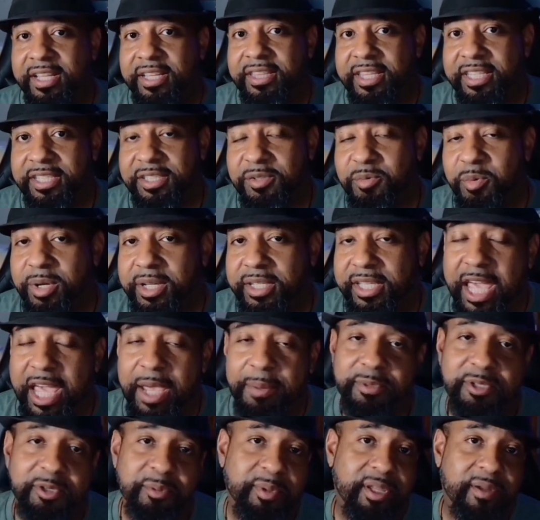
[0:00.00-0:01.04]
This is what came
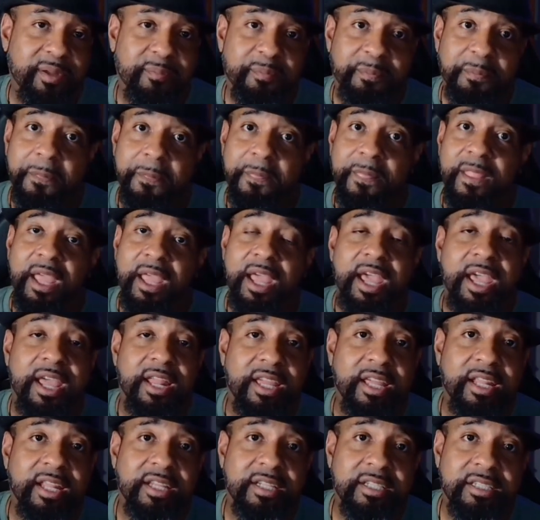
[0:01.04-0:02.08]
to me. And
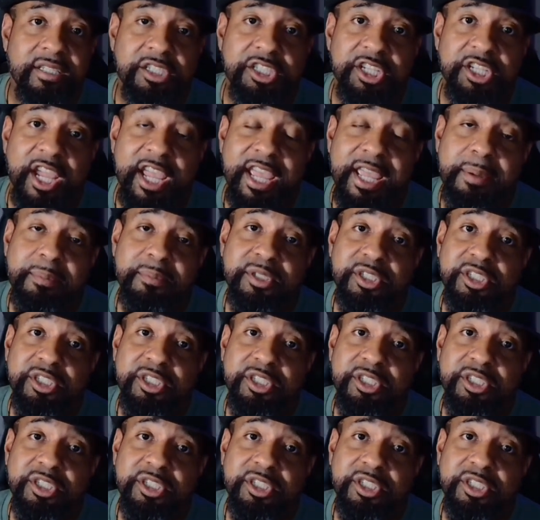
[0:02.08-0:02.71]
it is James